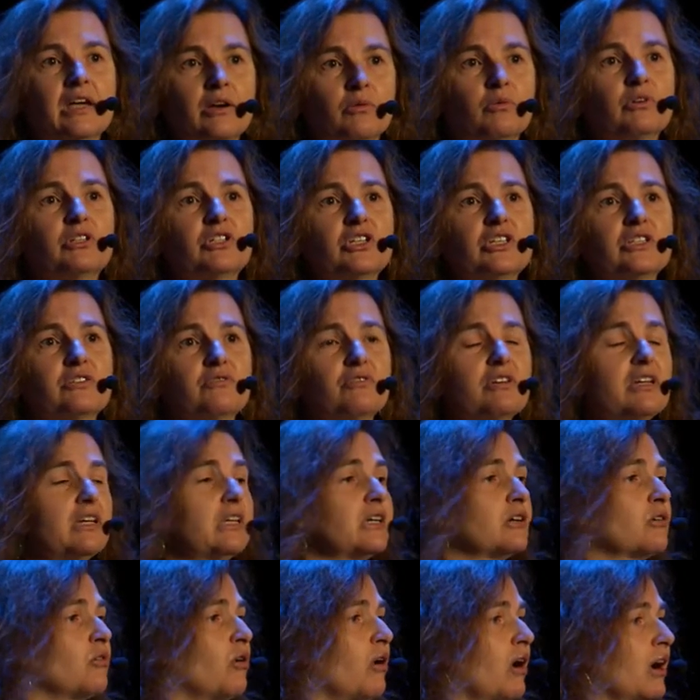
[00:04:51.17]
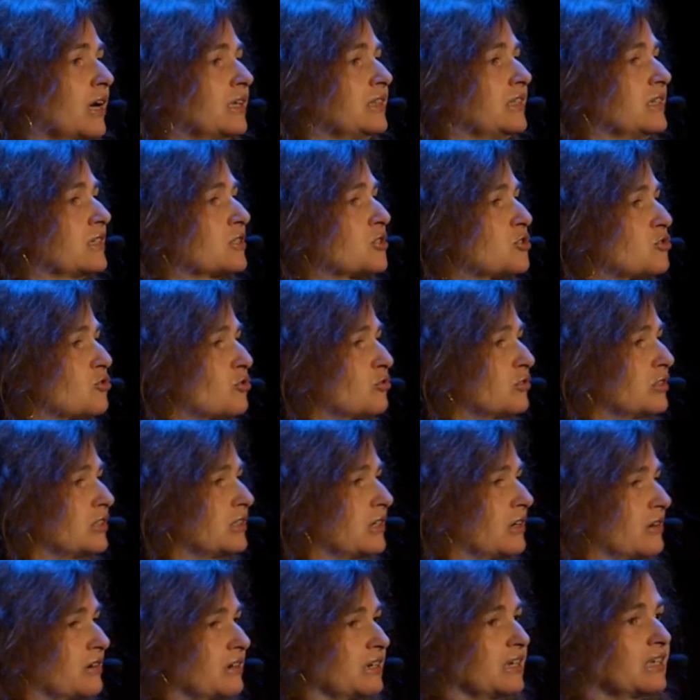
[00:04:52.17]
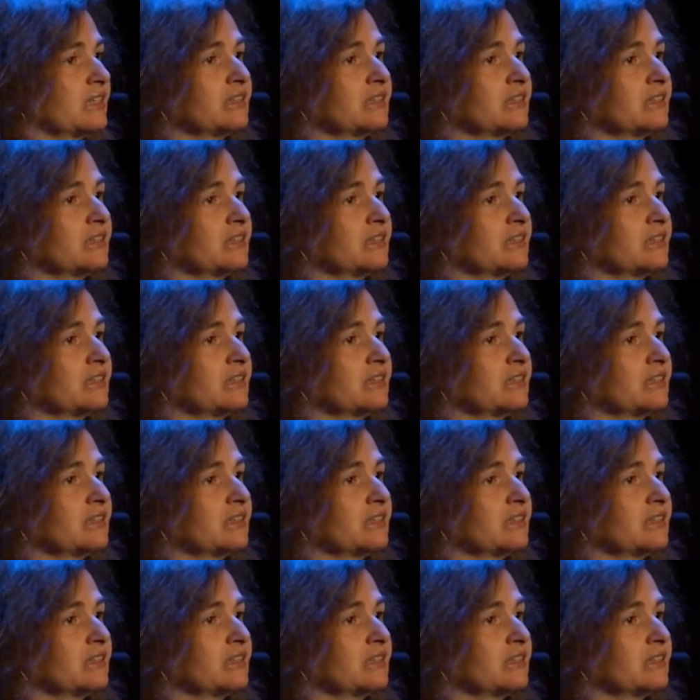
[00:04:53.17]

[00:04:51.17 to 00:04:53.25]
which is really quite extraordinary.